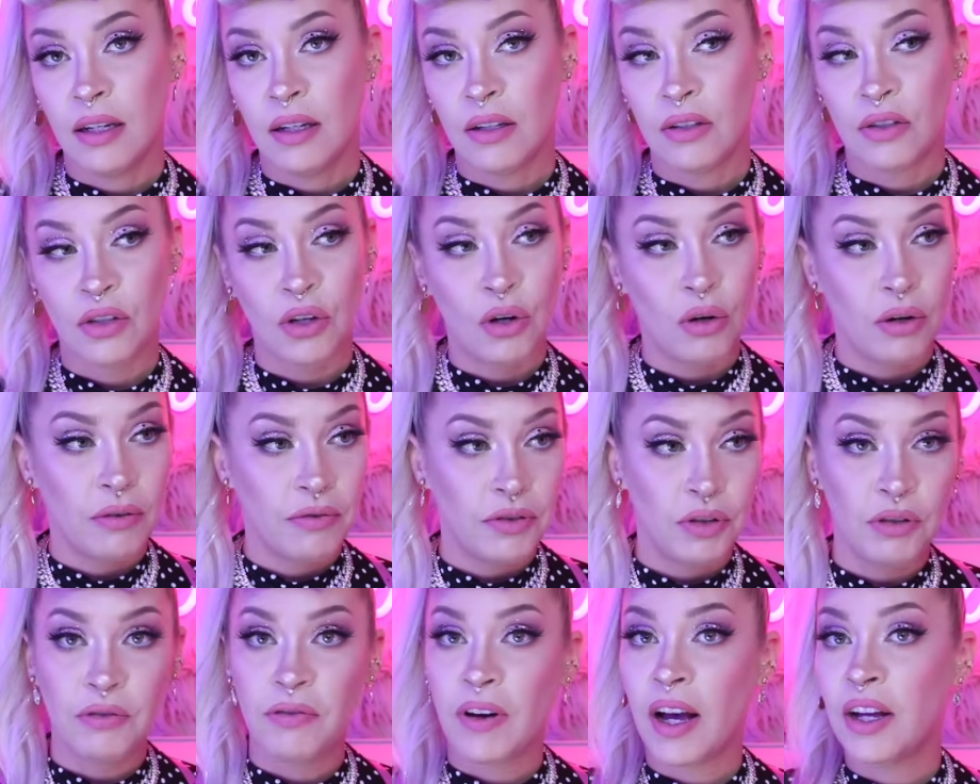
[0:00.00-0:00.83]
So
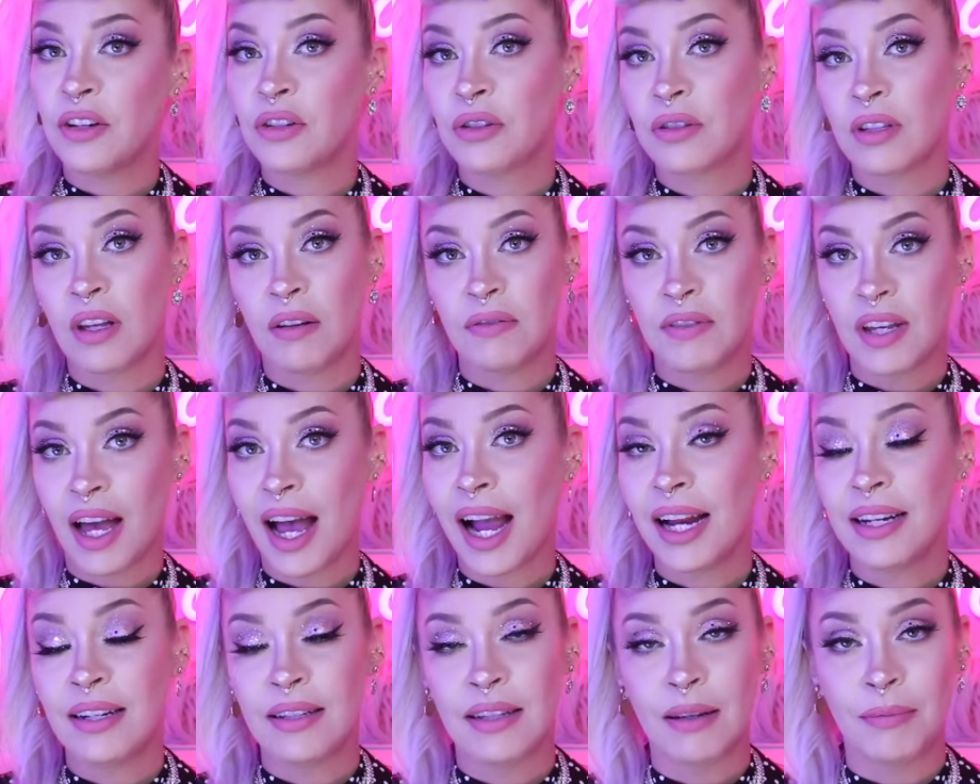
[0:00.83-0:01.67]
if you find yourself
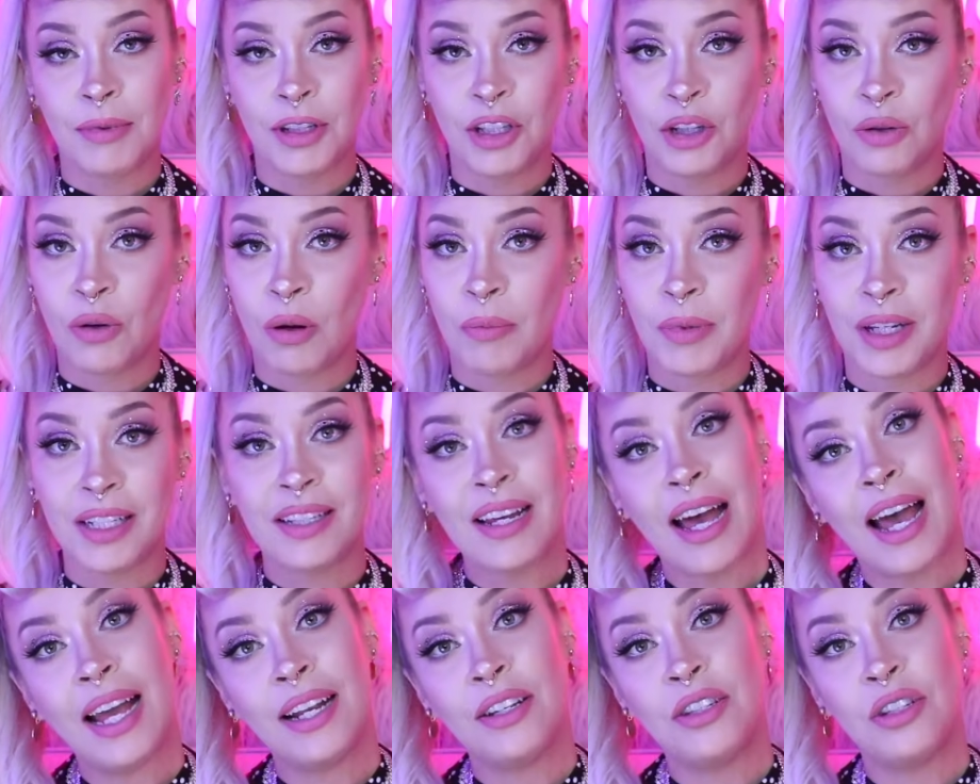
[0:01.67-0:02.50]
tied to something you don't want to be
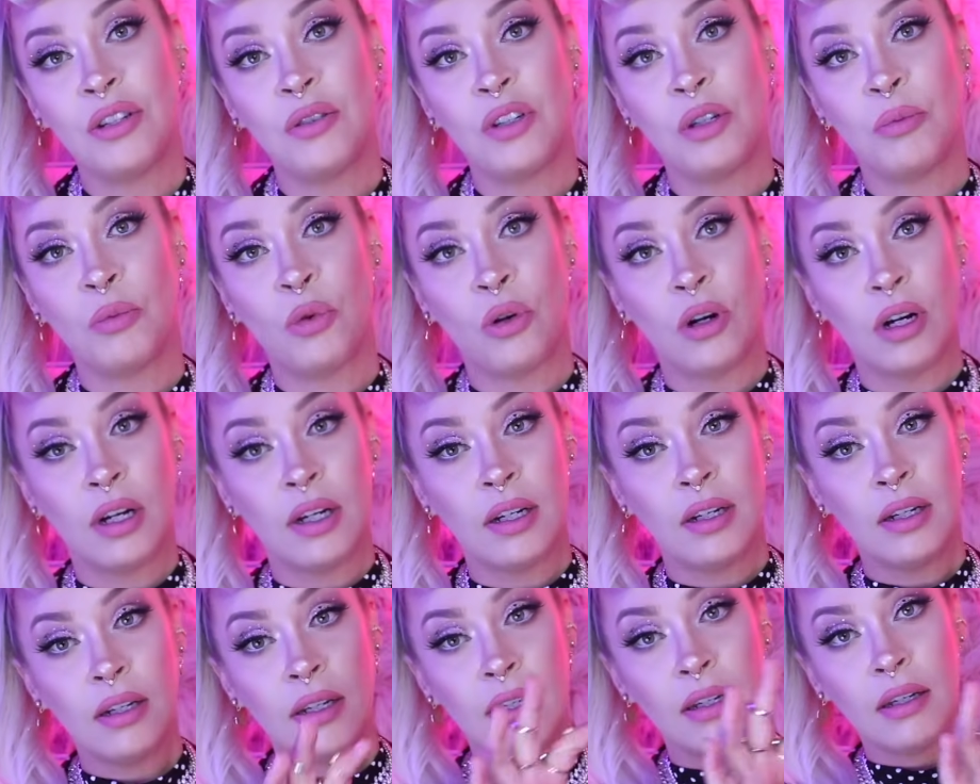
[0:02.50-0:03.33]
tied to
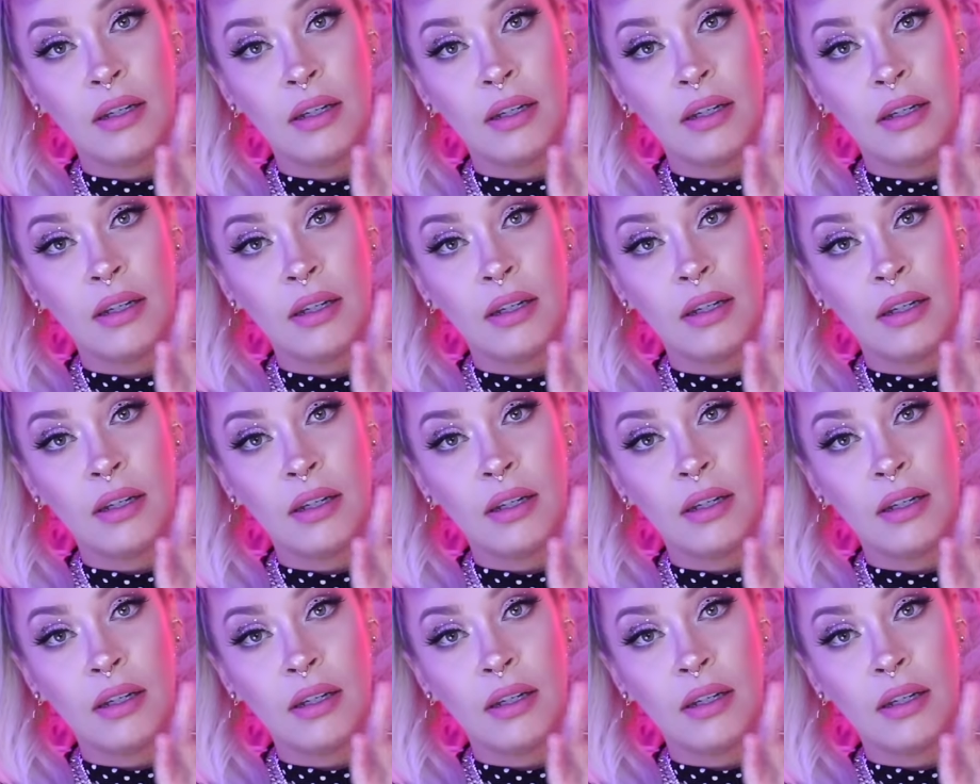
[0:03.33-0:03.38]
anymore,